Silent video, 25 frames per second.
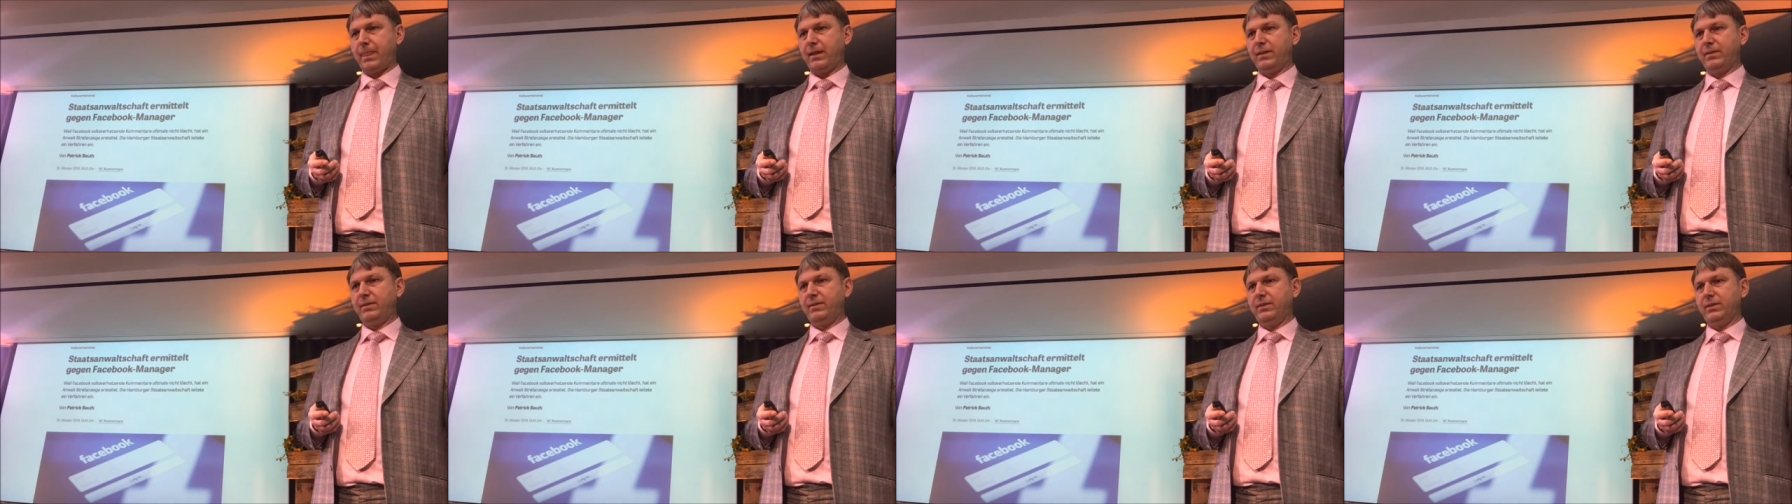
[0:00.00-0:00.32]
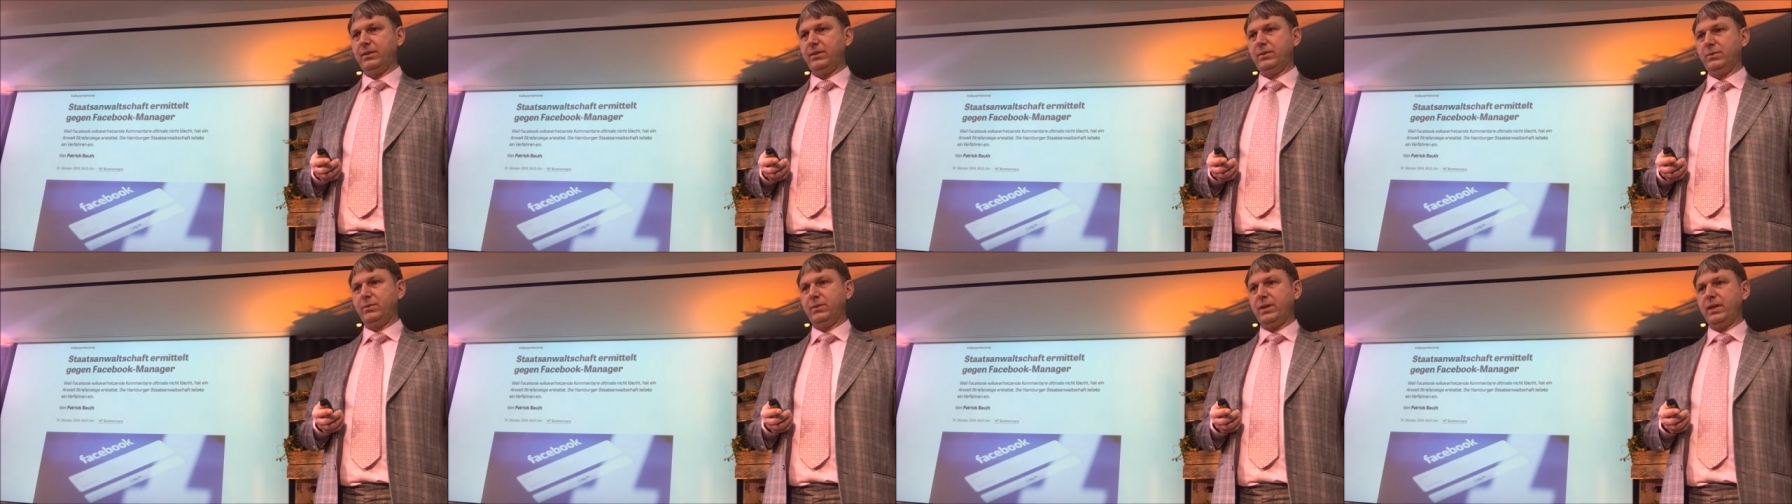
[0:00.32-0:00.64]
a
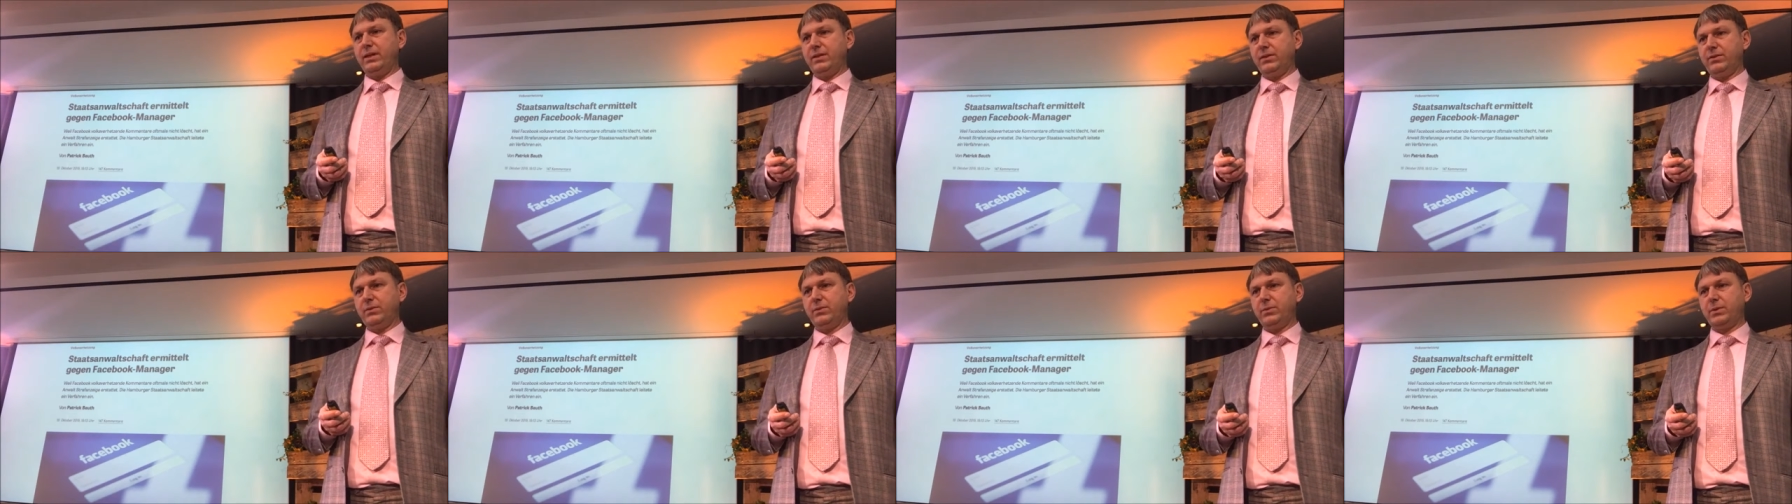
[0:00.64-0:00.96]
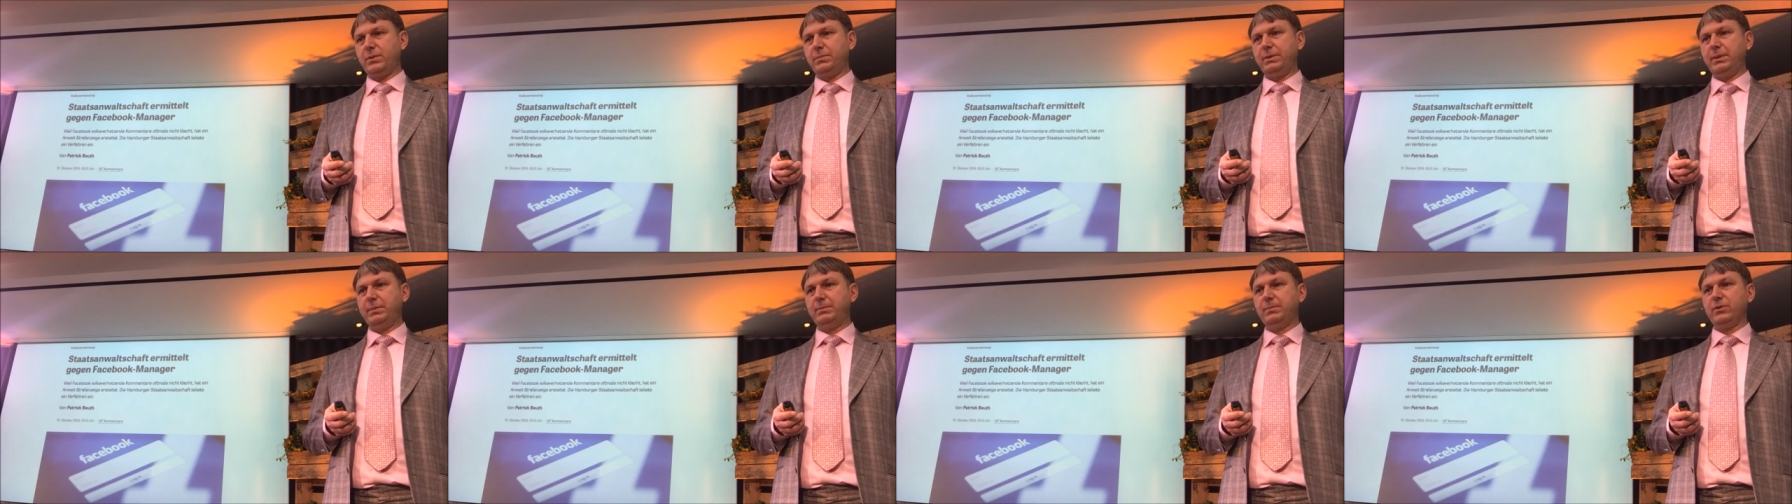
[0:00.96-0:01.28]
situation
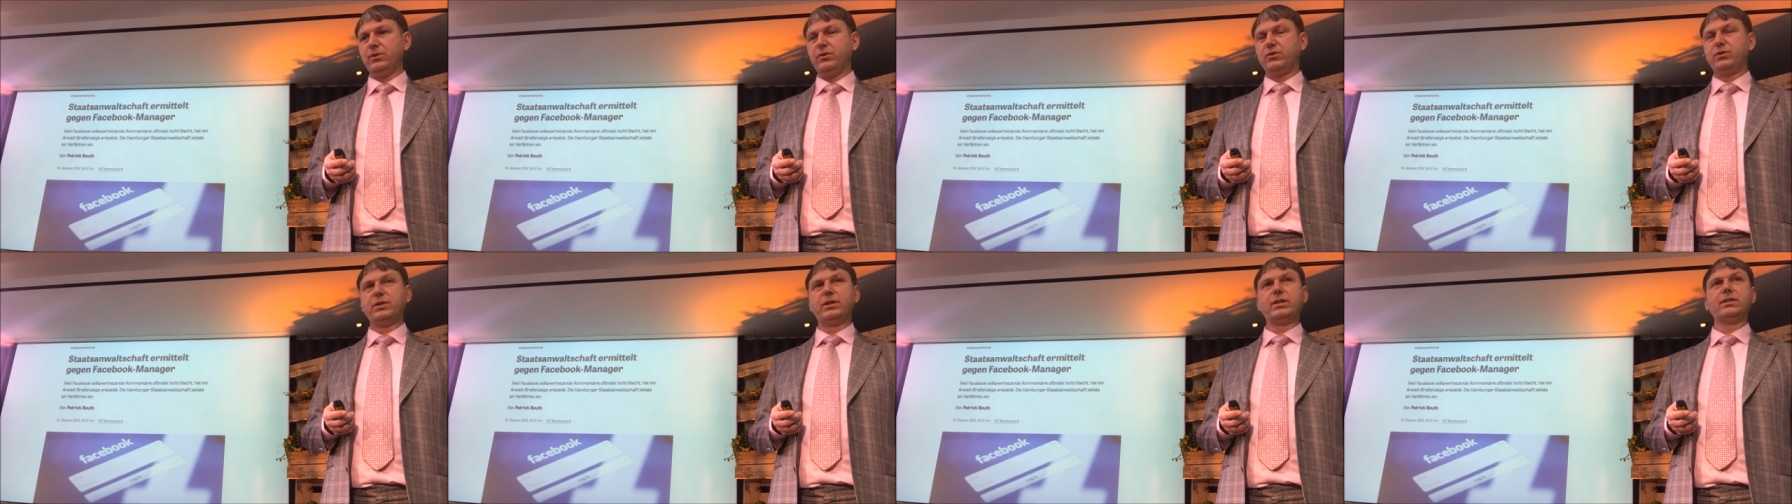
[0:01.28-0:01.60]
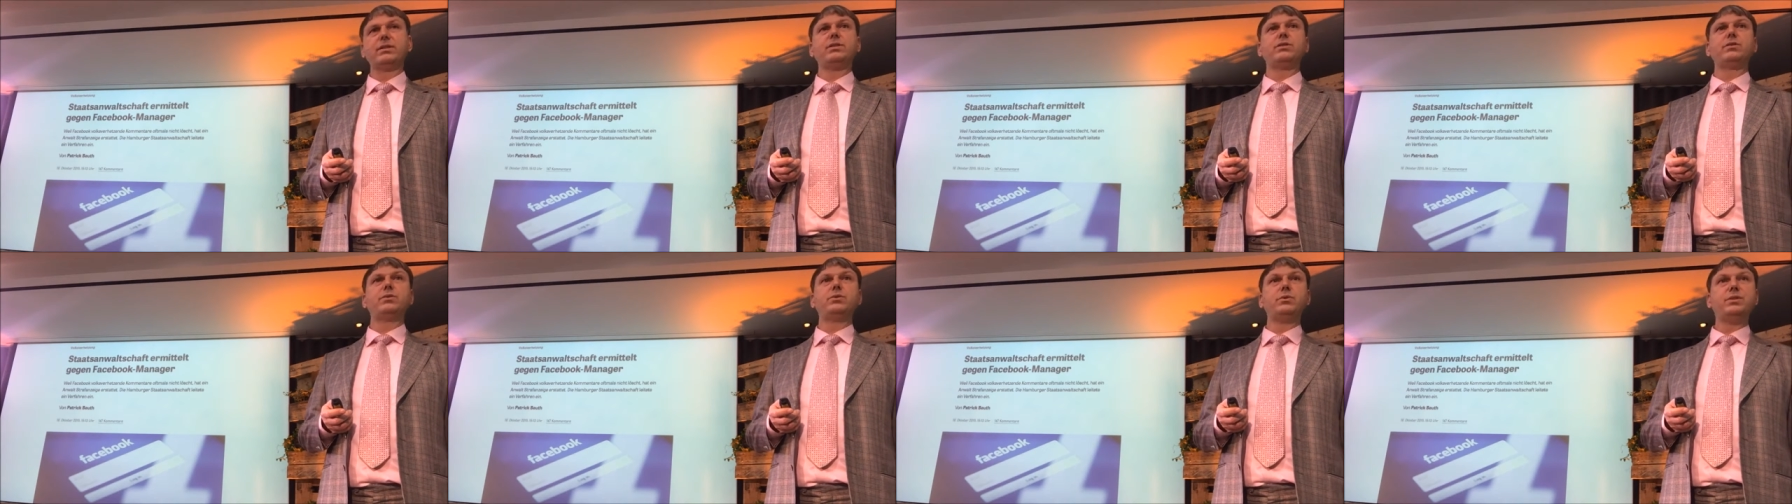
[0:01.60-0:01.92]
where people
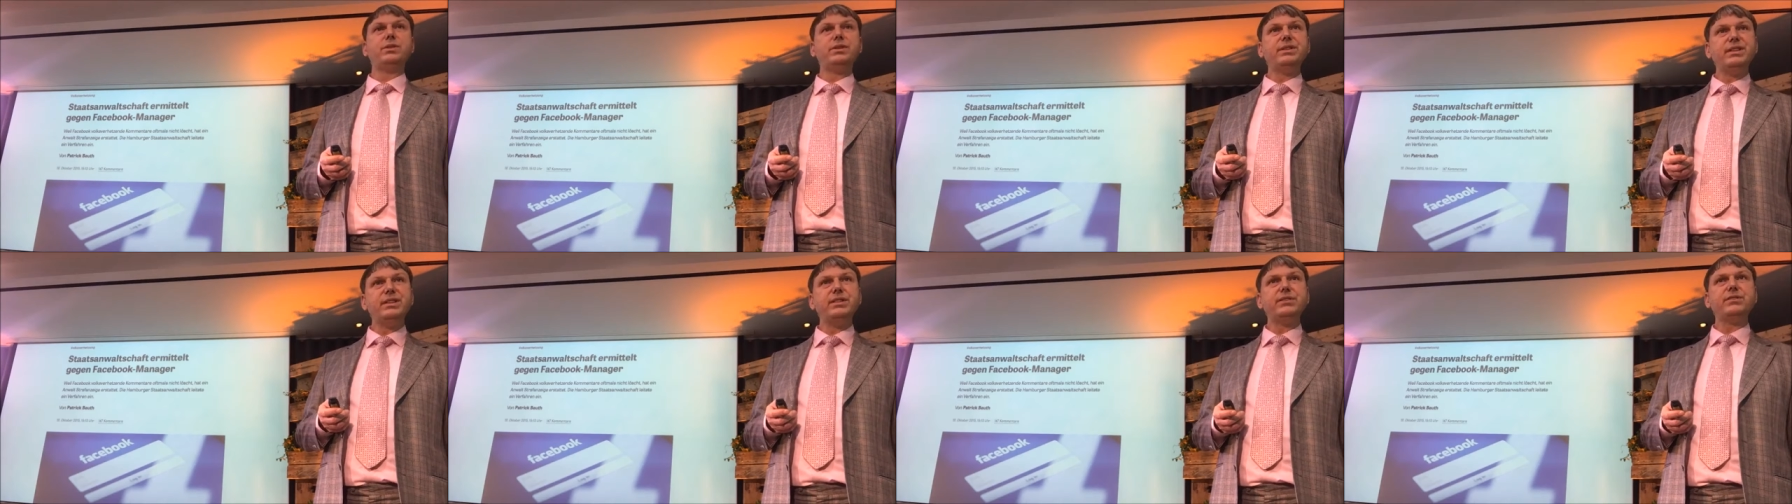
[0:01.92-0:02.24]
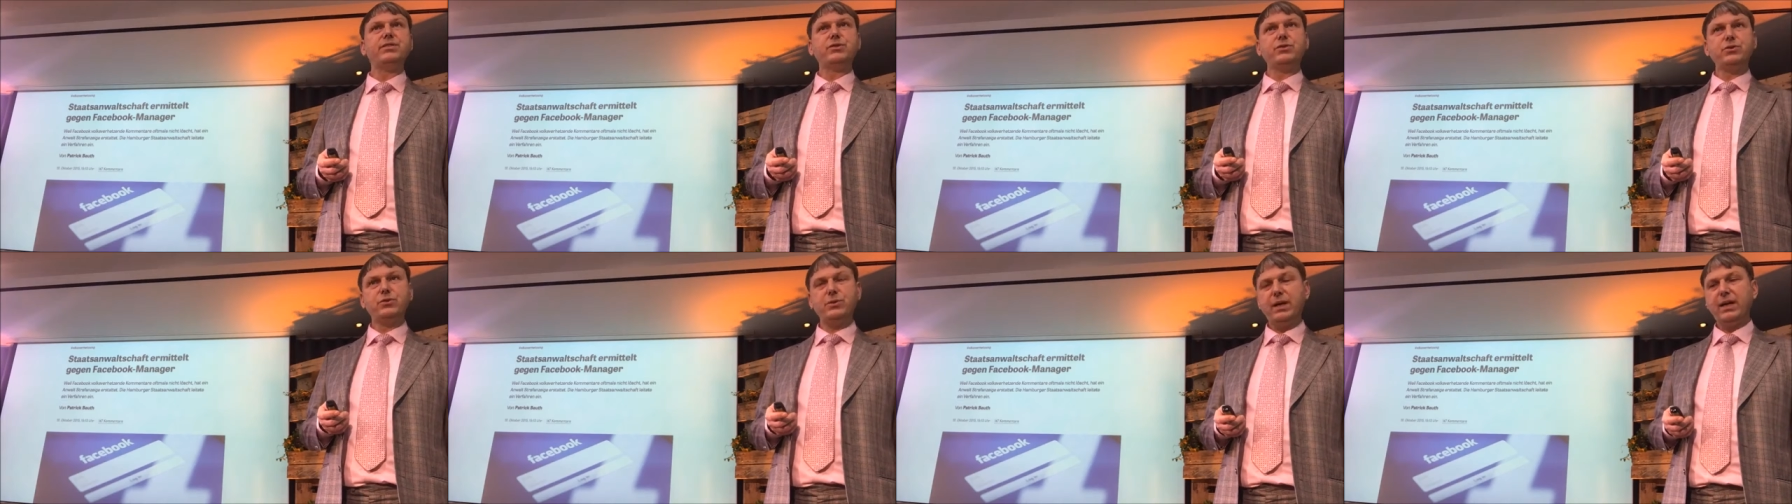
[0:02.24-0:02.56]
started to
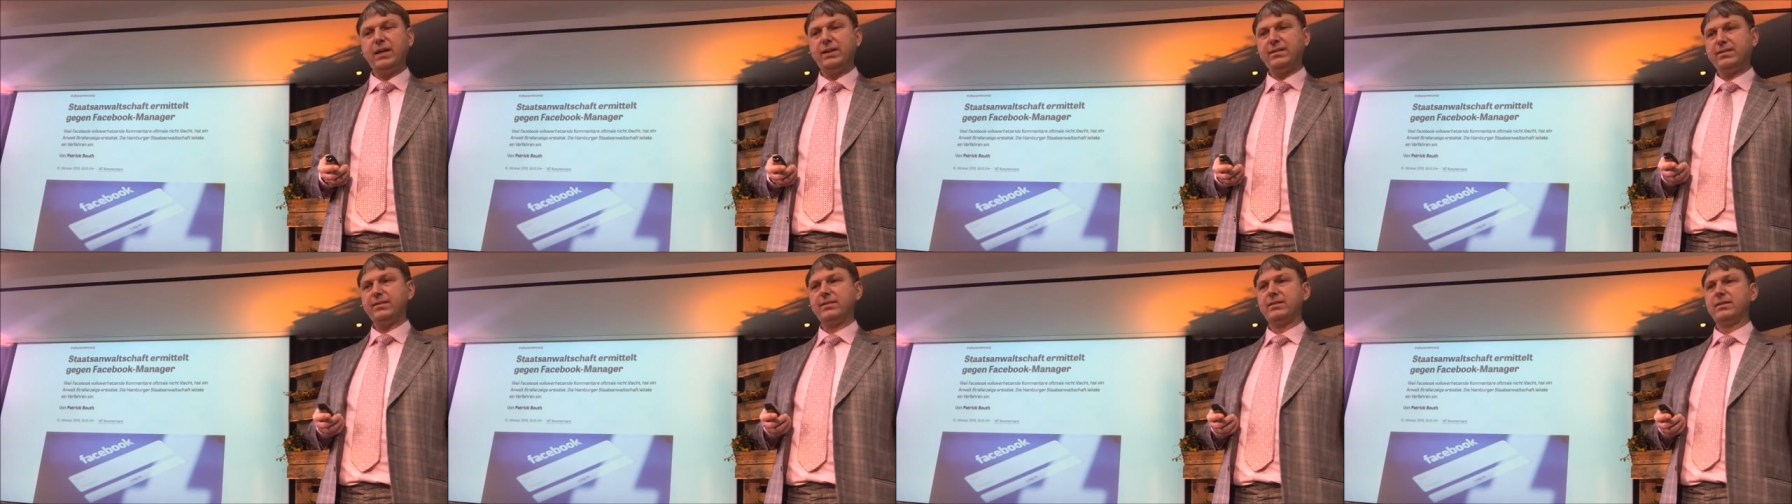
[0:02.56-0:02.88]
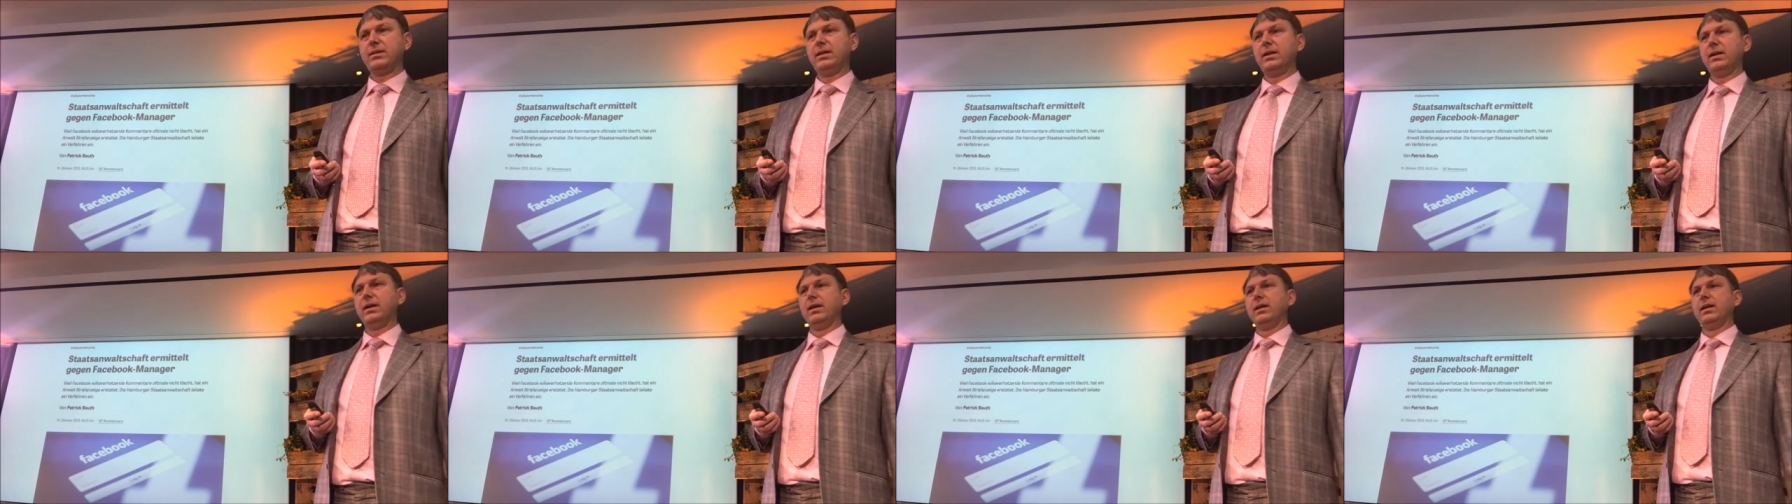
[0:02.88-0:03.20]

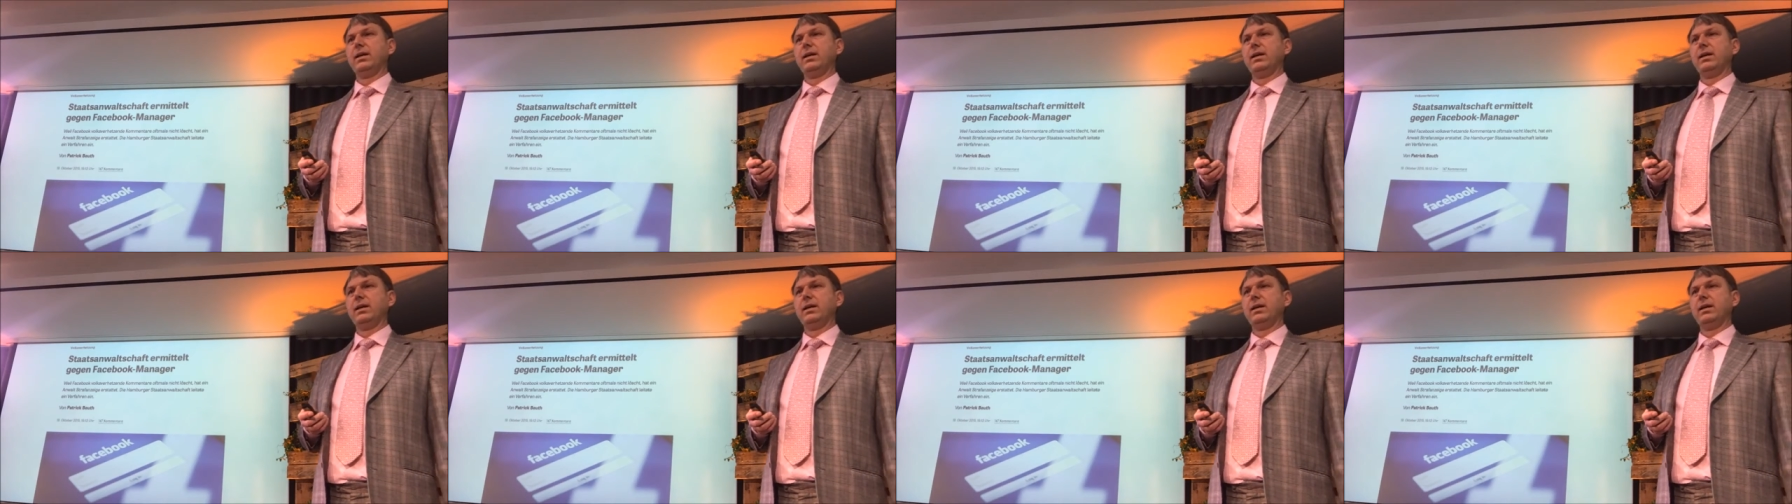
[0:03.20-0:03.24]
distrust